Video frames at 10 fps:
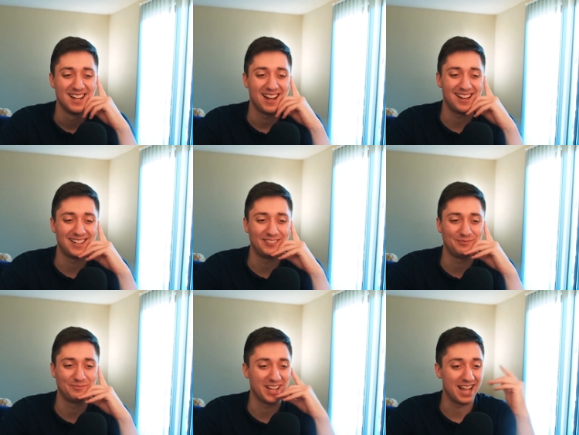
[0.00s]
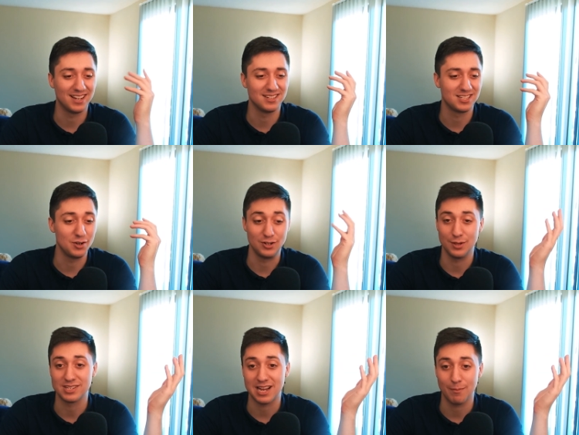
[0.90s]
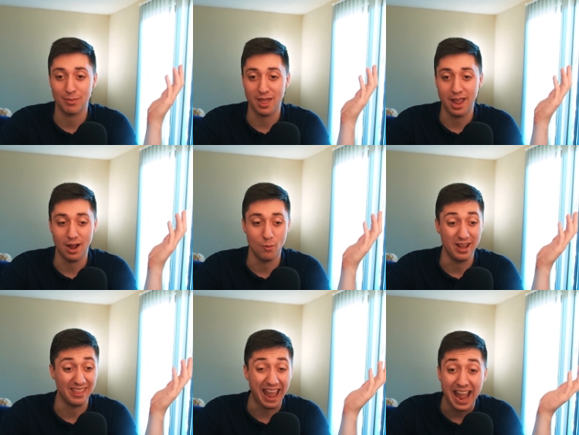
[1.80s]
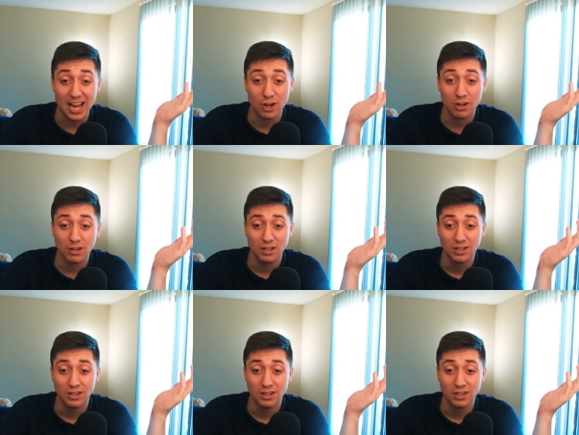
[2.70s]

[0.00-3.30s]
Um, and you can do the same thing with anger.